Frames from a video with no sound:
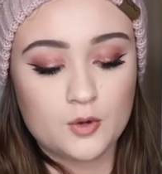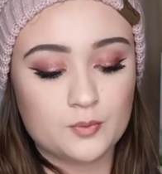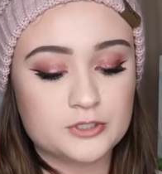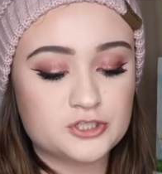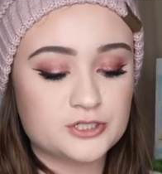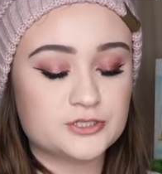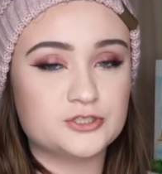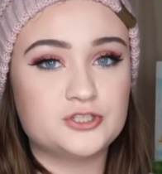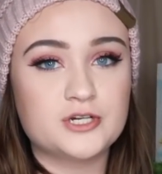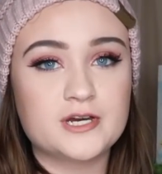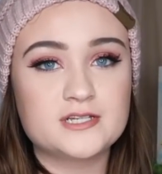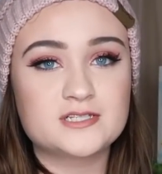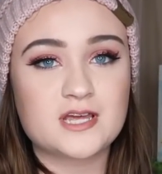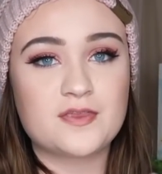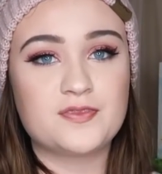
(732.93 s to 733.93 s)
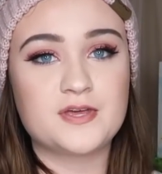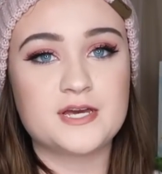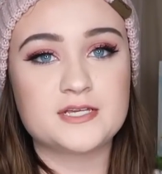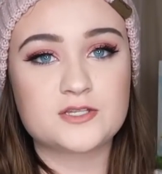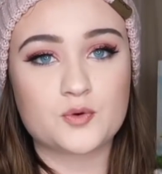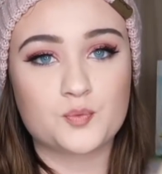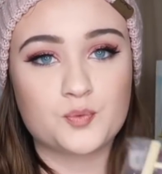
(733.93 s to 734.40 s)
which is just
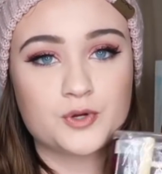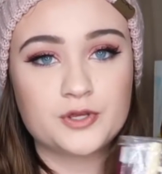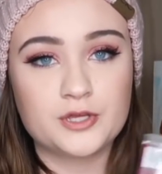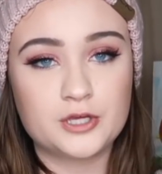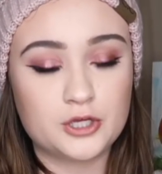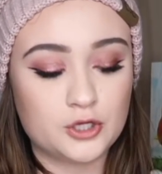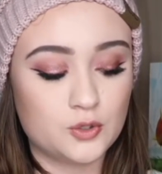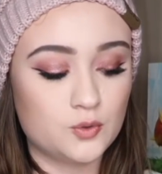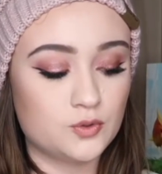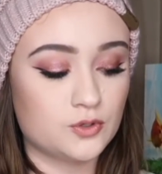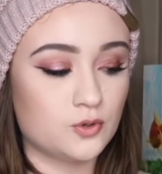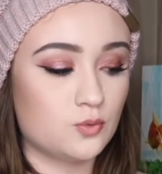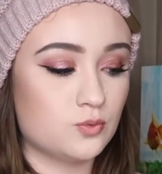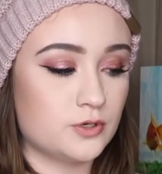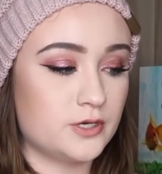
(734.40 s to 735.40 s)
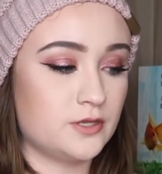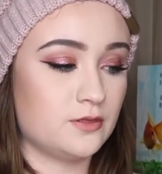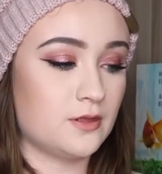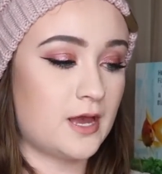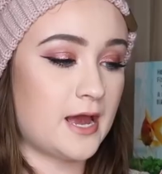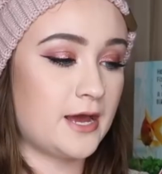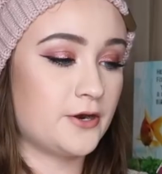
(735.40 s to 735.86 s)
this really cute little
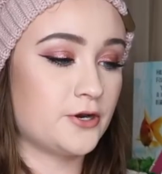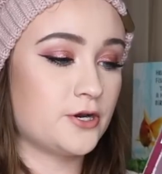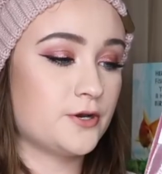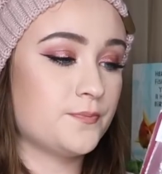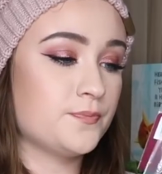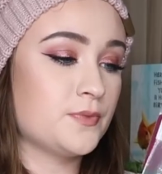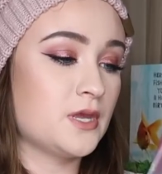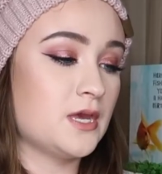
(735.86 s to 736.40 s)
wooden ladder.